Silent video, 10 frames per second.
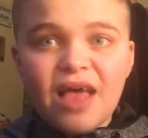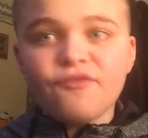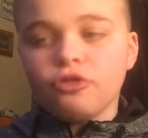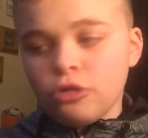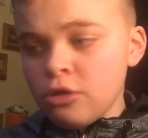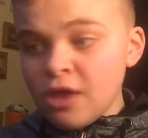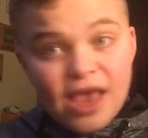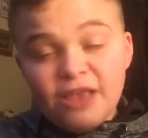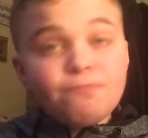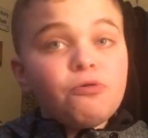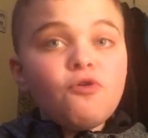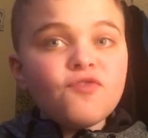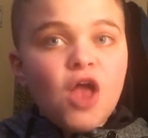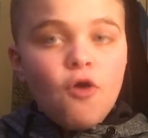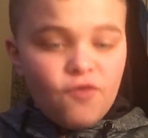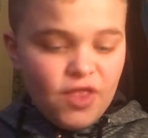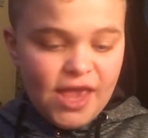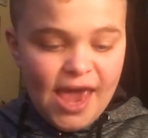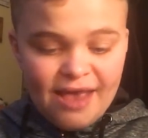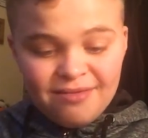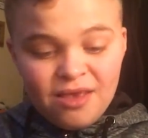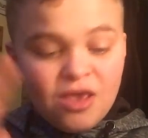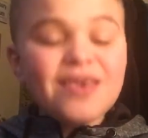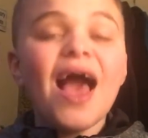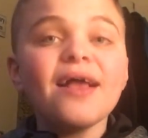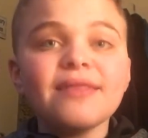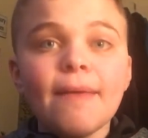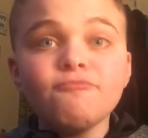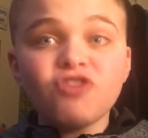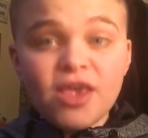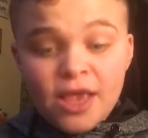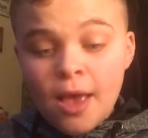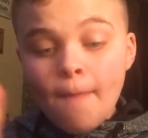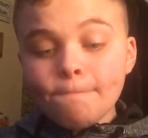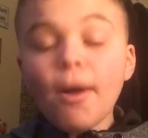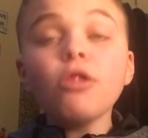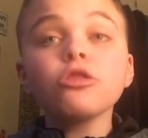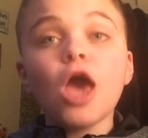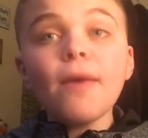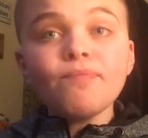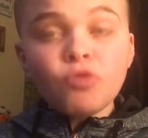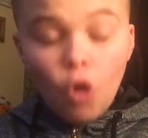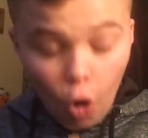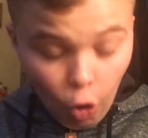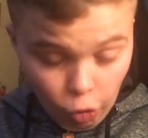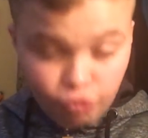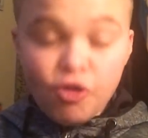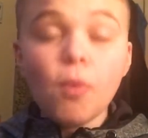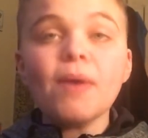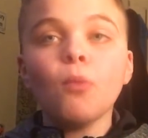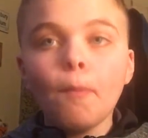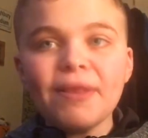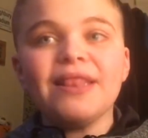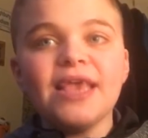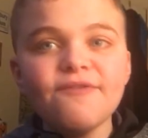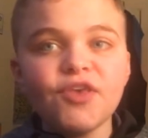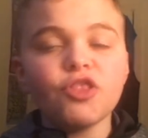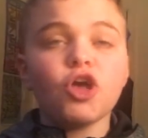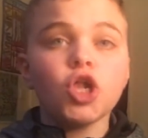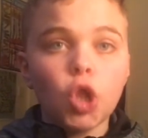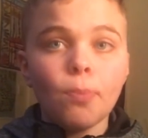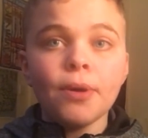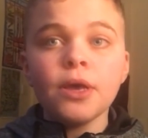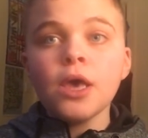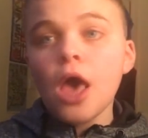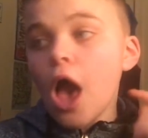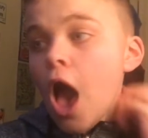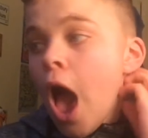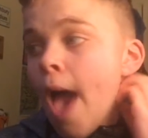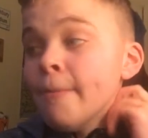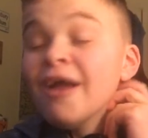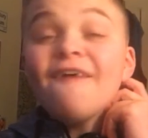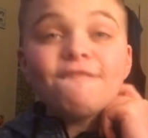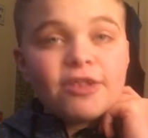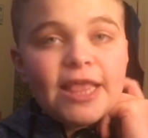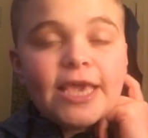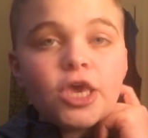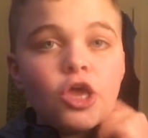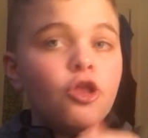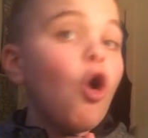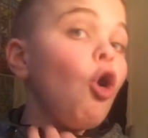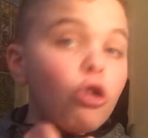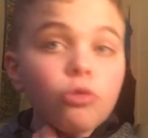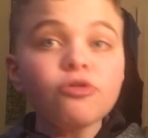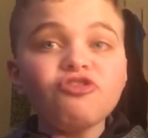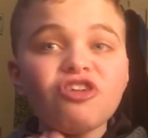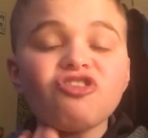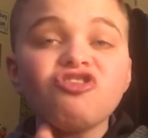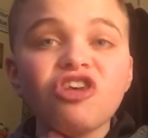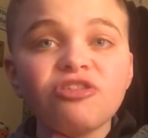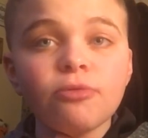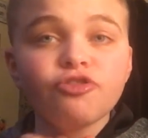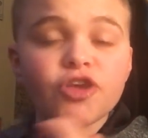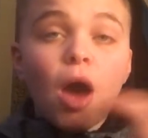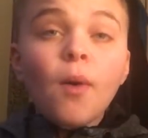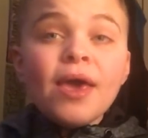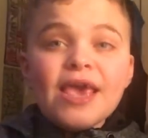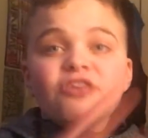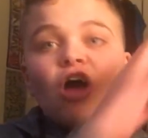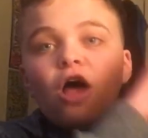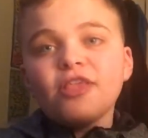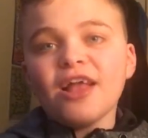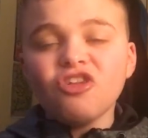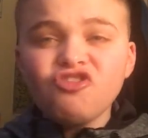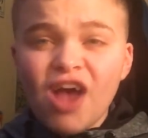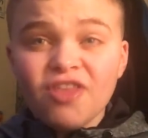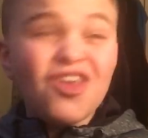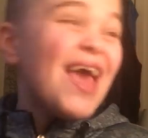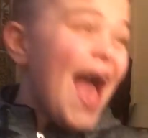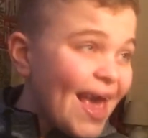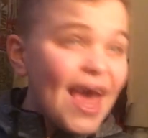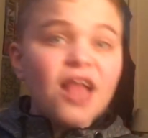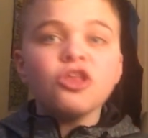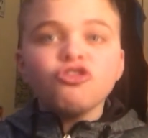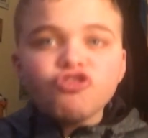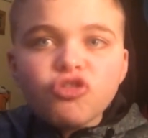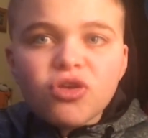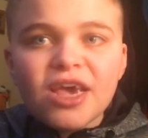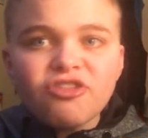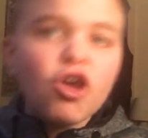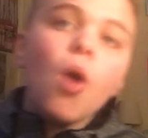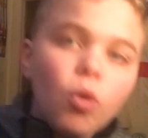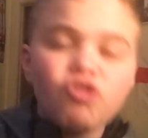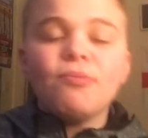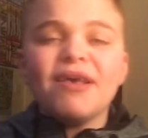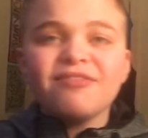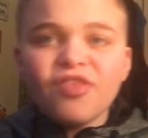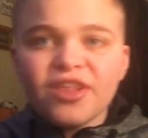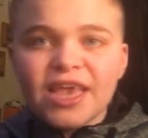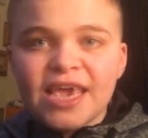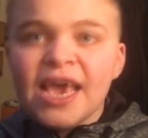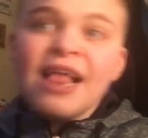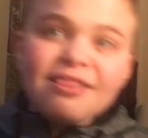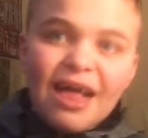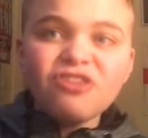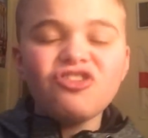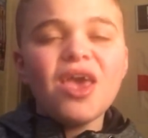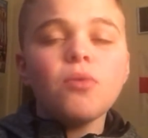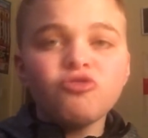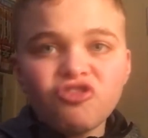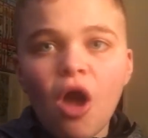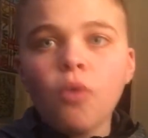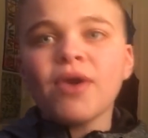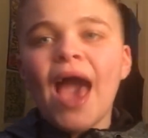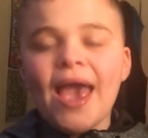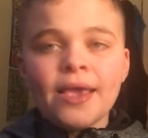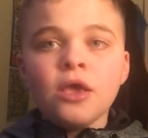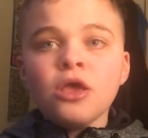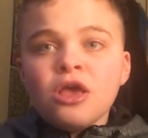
level. He's proven over the years. Kyle Dempsey, Bolger, also will be leaving the club. For Lincoln, Hull were interested 6 months ago. He's hardly had a chance. Again, 2 years ago, one of the best in the league. Last year, it was okay.